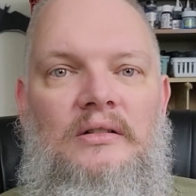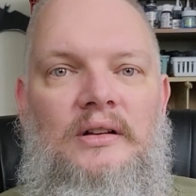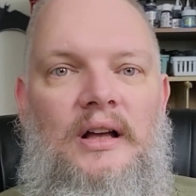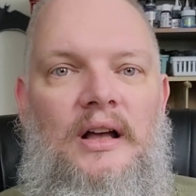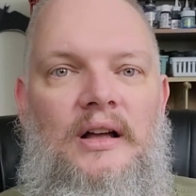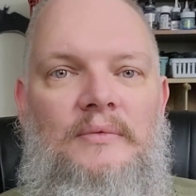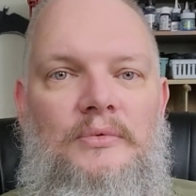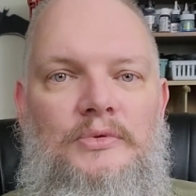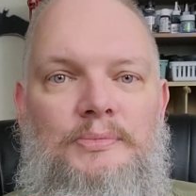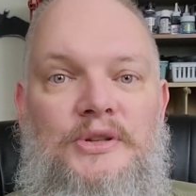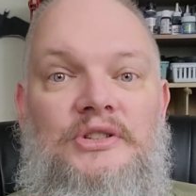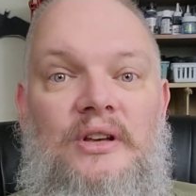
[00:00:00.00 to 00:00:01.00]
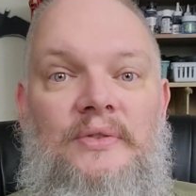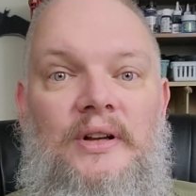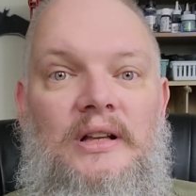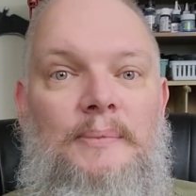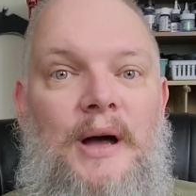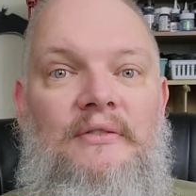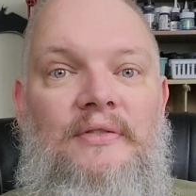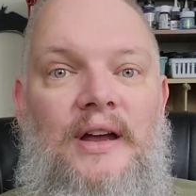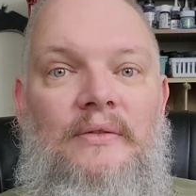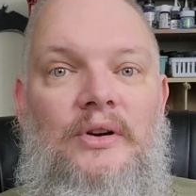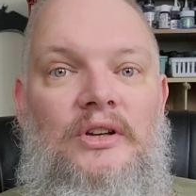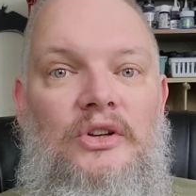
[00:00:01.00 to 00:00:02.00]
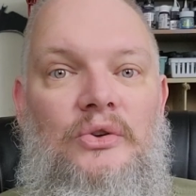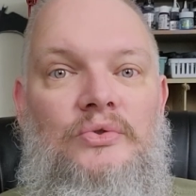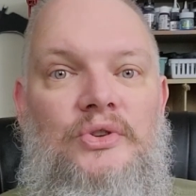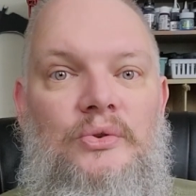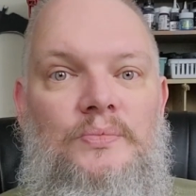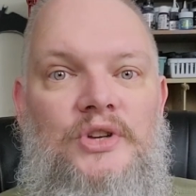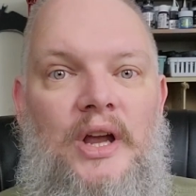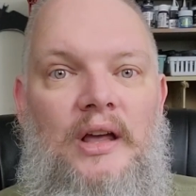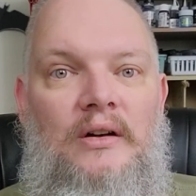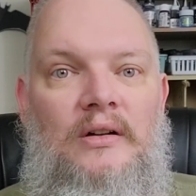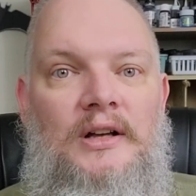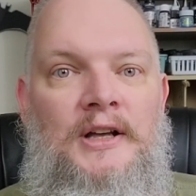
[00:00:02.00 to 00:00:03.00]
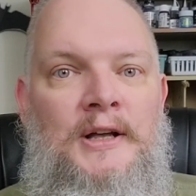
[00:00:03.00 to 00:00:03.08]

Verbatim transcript: uh, specifically my favorite YouTube channel.